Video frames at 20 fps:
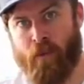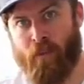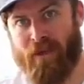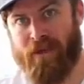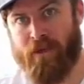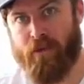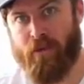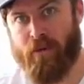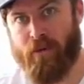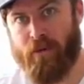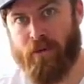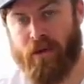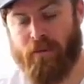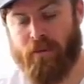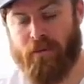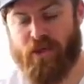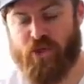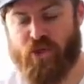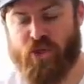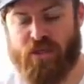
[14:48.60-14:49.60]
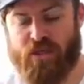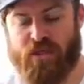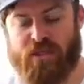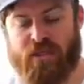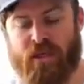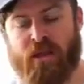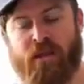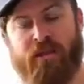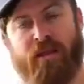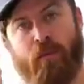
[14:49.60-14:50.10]
When you earn
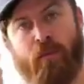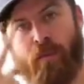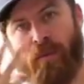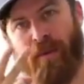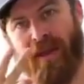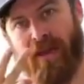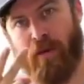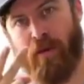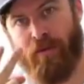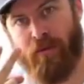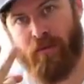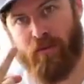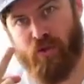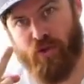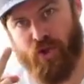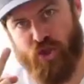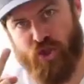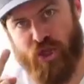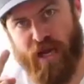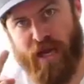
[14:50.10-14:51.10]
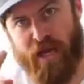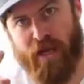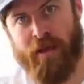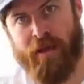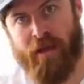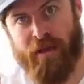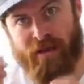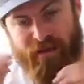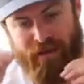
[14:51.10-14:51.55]
commissions, they will pay you through check.